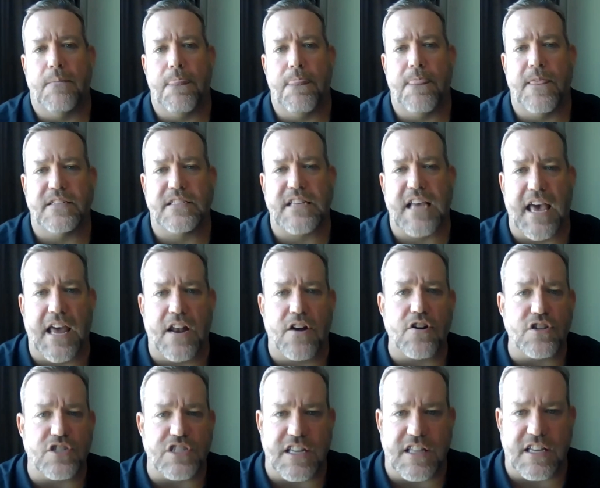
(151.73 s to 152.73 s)
this
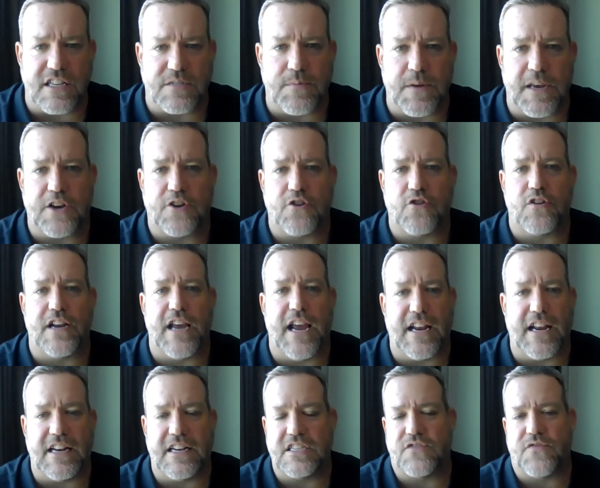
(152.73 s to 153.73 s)
energy that's being
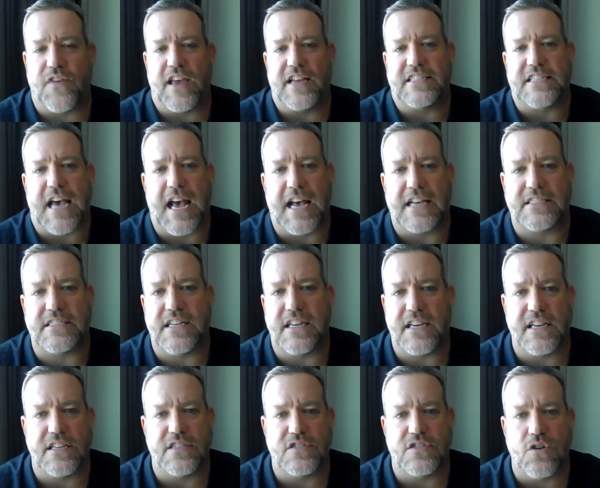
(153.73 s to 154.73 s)
created is
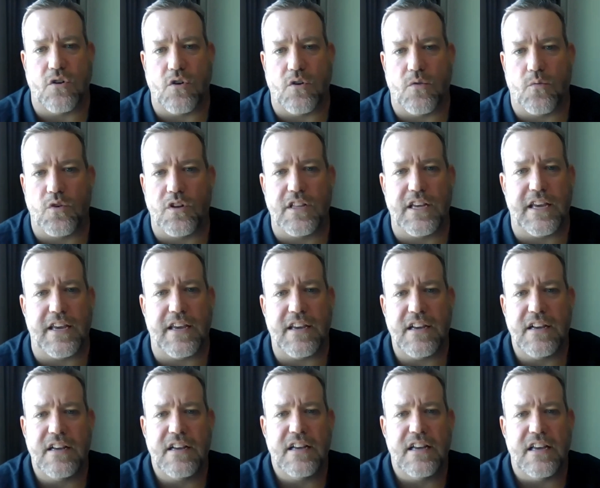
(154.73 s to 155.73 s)
fantastic. And so it really
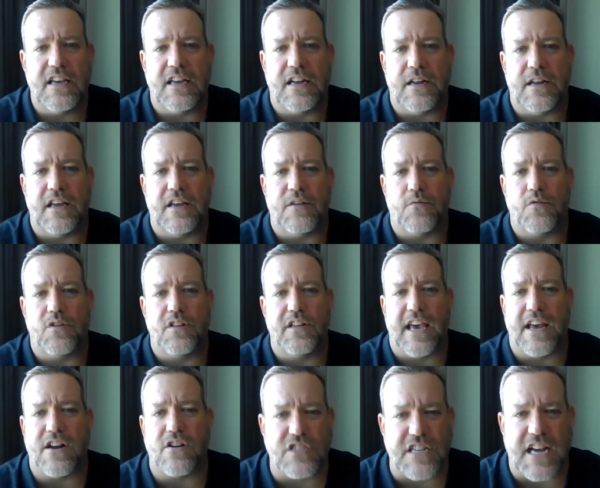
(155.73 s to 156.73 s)

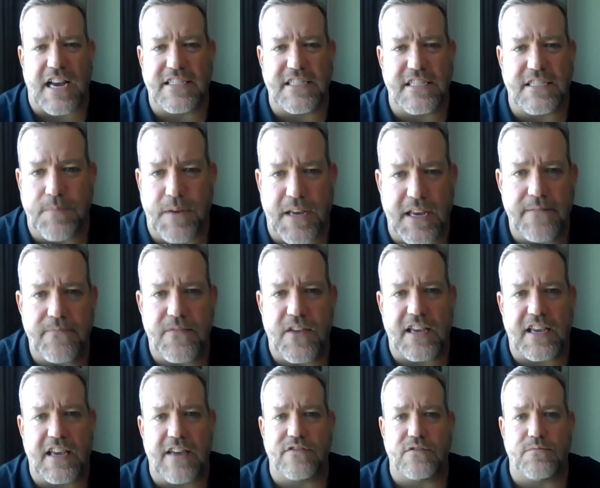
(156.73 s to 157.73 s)
energizes me.
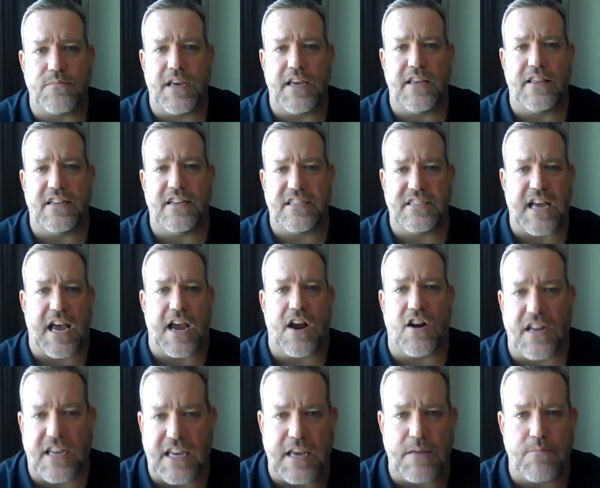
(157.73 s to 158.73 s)
It gives me the
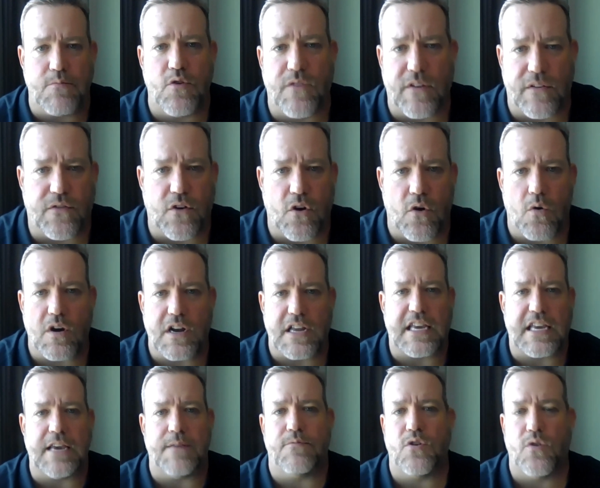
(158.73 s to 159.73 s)
desire to keep moving forward, to
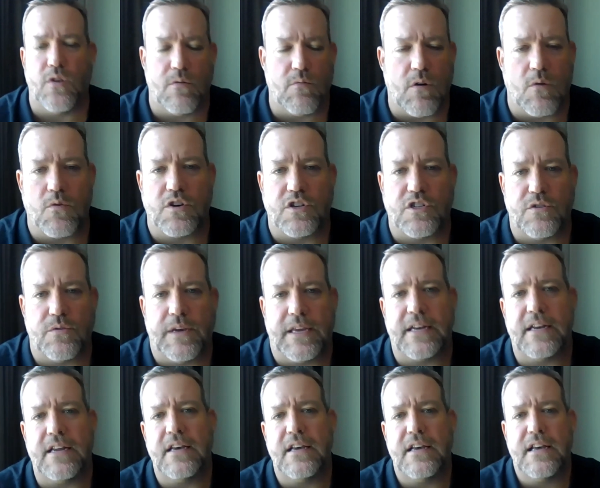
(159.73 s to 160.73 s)
keep doing what we're
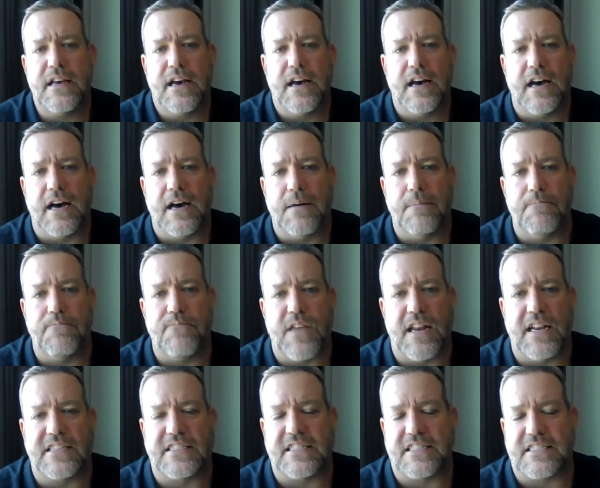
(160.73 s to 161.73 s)
doing.
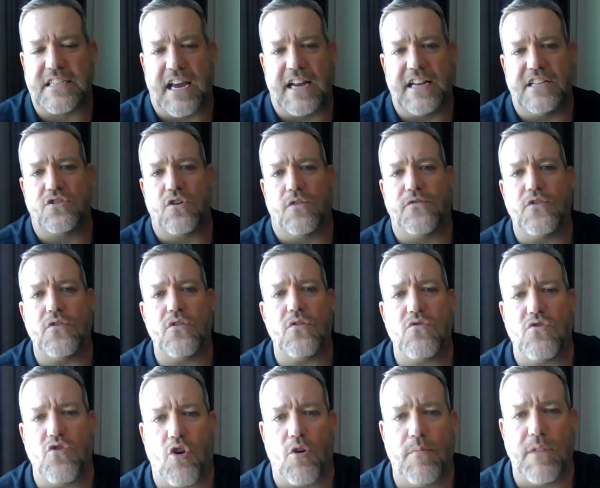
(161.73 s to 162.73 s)
And it's exciting. So if you
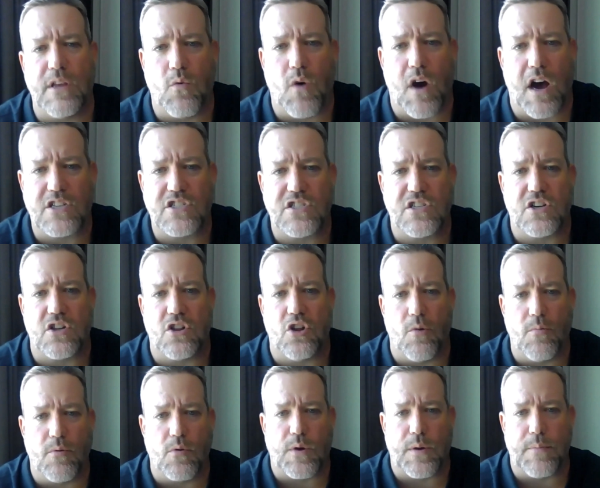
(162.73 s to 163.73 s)
don't normally watch the
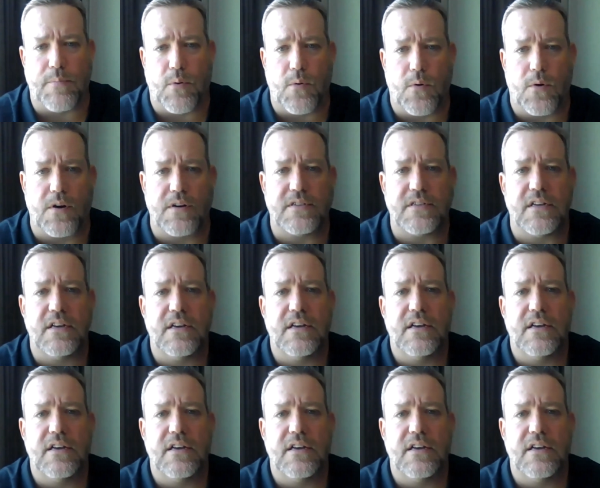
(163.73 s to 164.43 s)
global report,